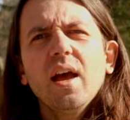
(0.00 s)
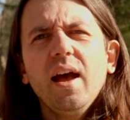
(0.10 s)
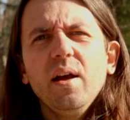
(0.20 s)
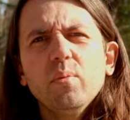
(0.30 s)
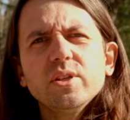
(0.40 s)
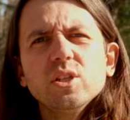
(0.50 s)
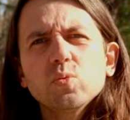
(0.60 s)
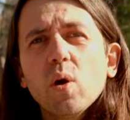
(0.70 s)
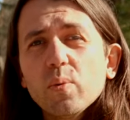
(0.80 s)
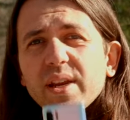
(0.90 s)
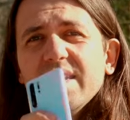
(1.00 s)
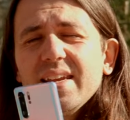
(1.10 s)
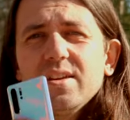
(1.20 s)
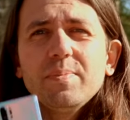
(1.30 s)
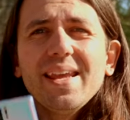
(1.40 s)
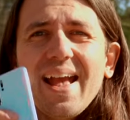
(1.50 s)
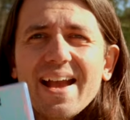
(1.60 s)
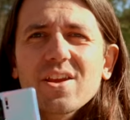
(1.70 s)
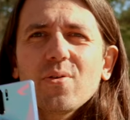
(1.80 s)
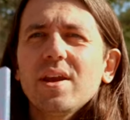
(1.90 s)
uh, which is what we need to be
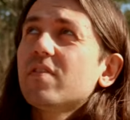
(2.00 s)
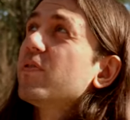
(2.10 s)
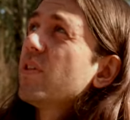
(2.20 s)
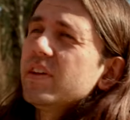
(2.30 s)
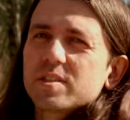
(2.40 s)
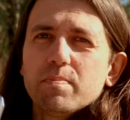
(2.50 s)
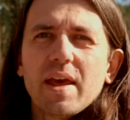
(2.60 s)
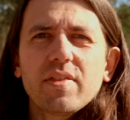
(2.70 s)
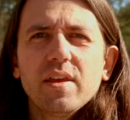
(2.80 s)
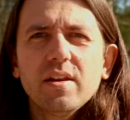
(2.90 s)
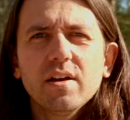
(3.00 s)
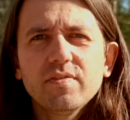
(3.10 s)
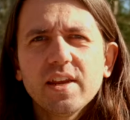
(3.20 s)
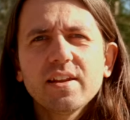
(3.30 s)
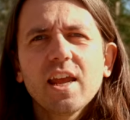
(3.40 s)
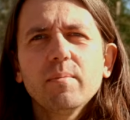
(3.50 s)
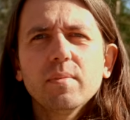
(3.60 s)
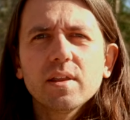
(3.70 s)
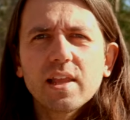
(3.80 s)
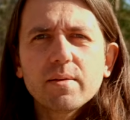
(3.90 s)
accurate for this method of
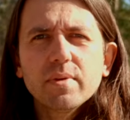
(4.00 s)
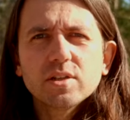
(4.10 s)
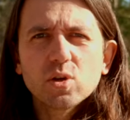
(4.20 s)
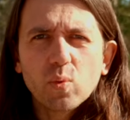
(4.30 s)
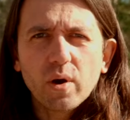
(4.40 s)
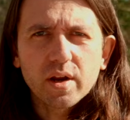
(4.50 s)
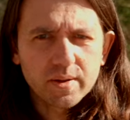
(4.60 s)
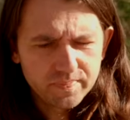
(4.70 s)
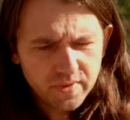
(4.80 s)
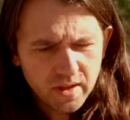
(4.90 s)
daytime alignment to work.